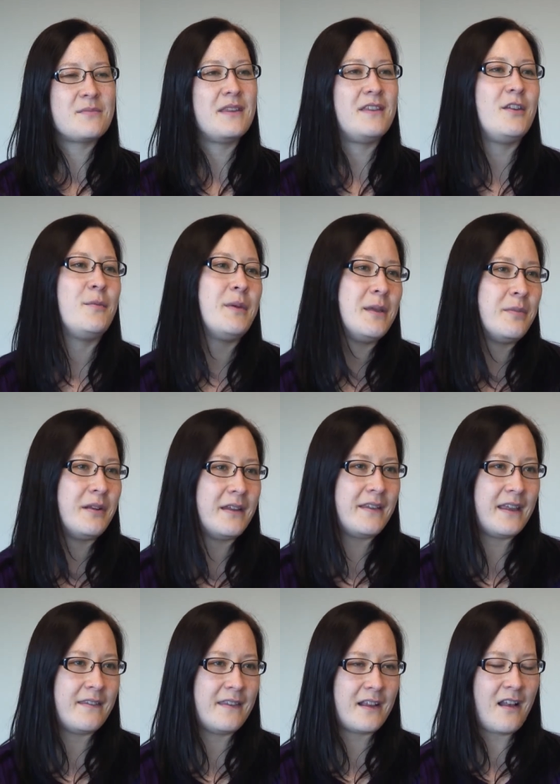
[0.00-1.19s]
to meet the new people
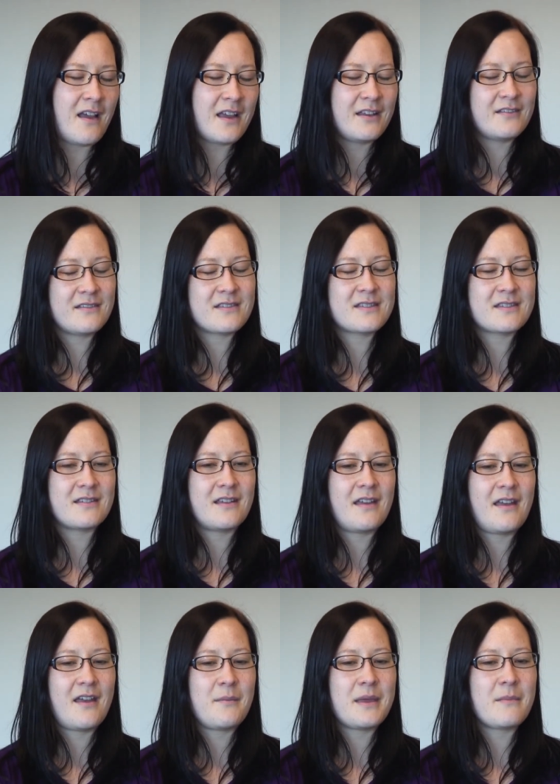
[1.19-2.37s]
in the client,
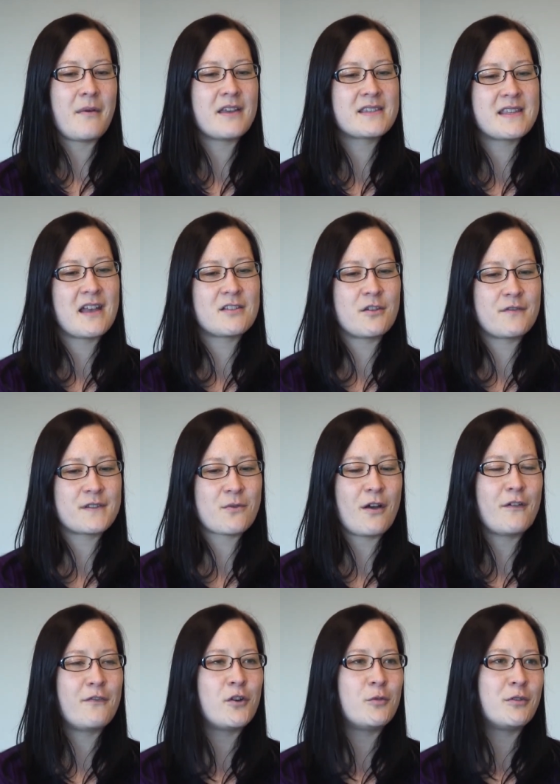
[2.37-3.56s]
it might start off as quite
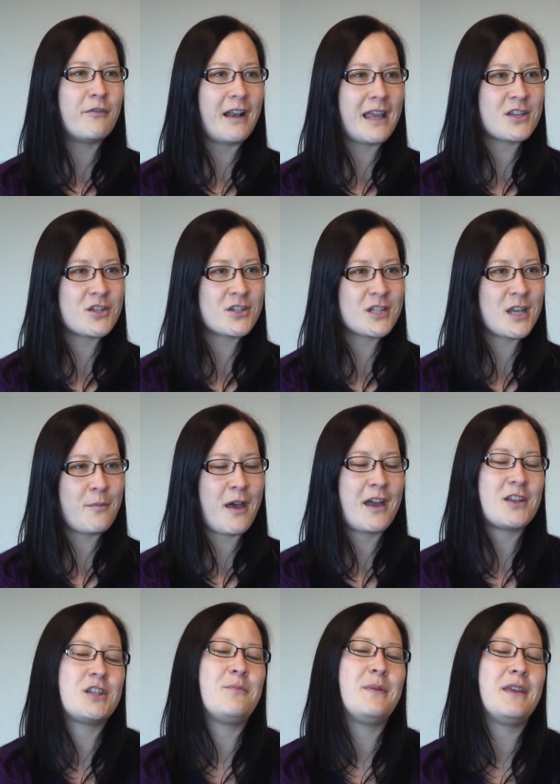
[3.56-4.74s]
a formal relationship, but
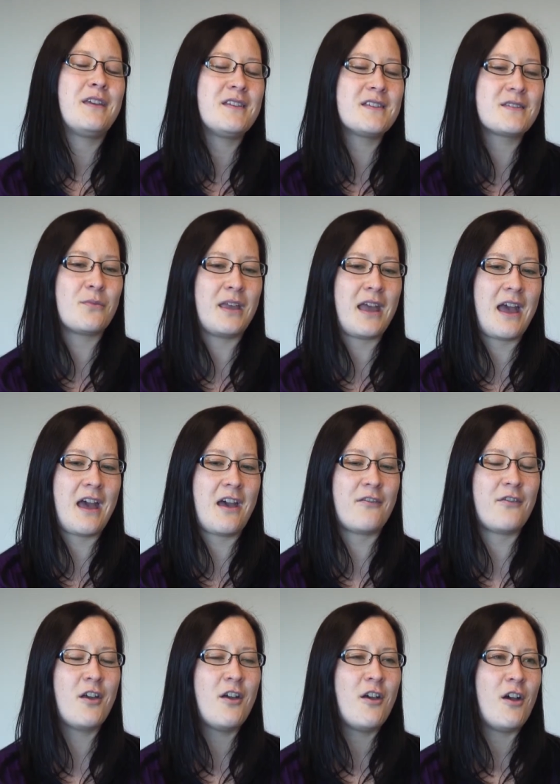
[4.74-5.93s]
actually because we
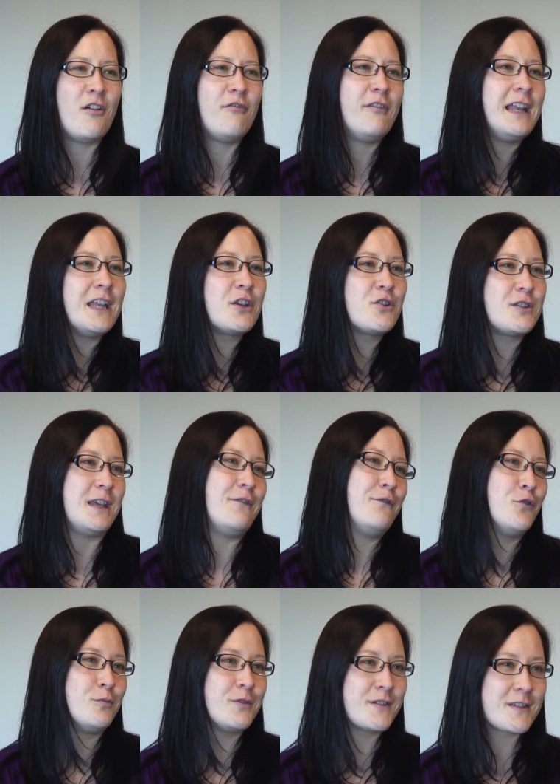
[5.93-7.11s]
have a really good
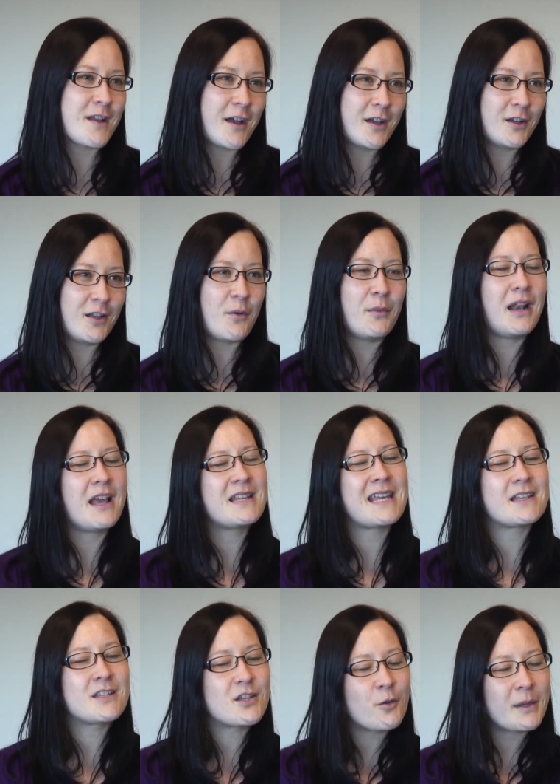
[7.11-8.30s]
informal style and we like to
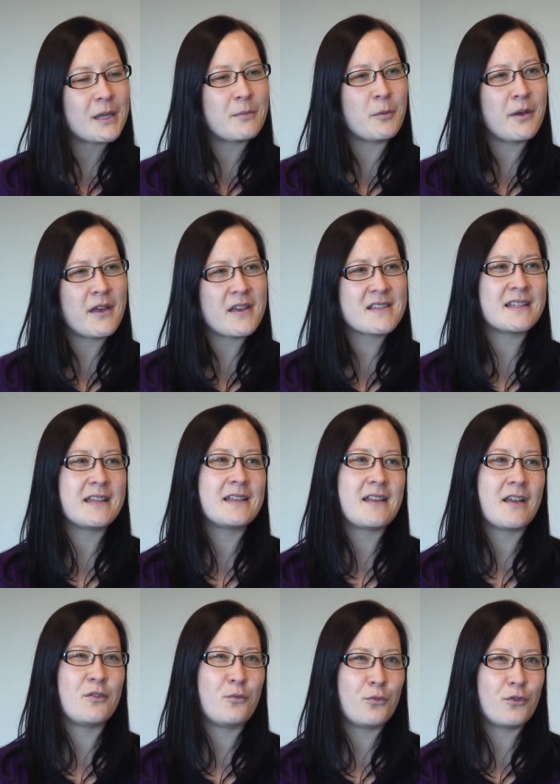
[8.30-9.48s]
get to know people personally
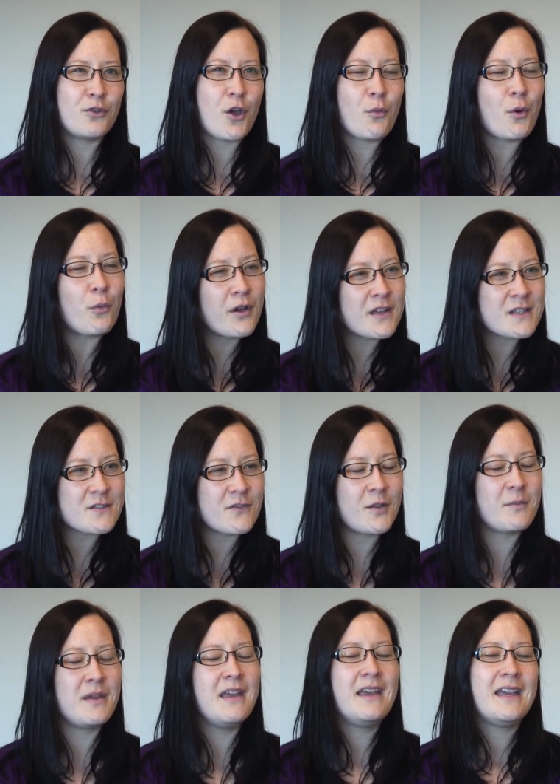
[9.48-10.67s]
and know what works for
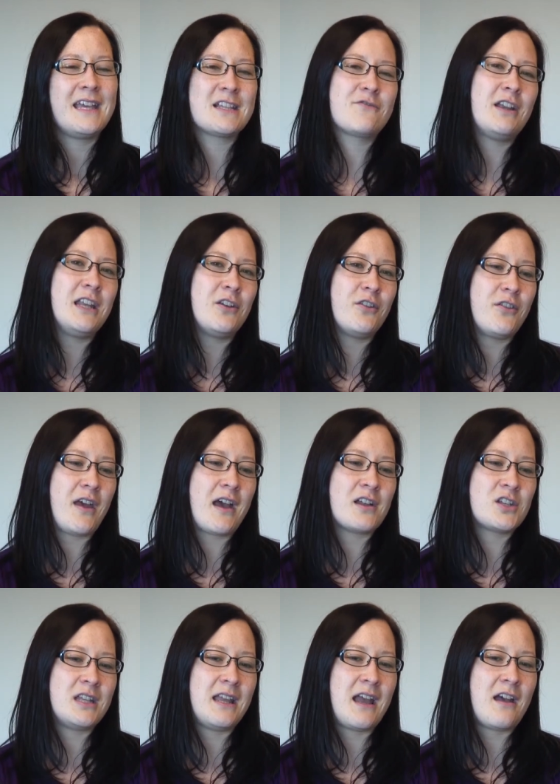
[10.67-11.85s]
them, it's really good that
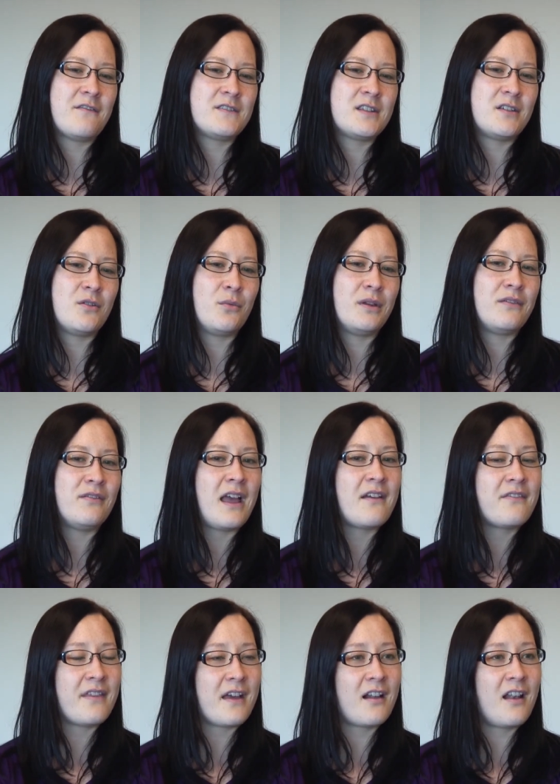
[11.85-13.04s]
actually after we've
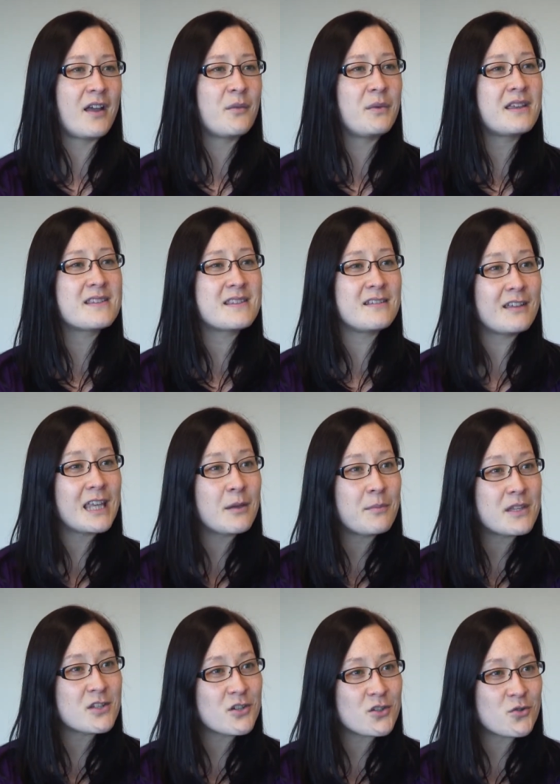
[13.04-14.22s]
left that client we can still keep
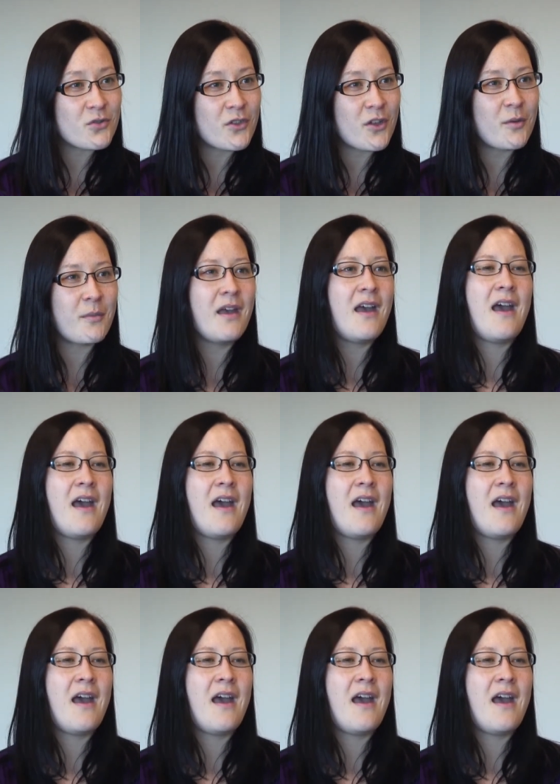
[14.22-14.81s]
in touch with them,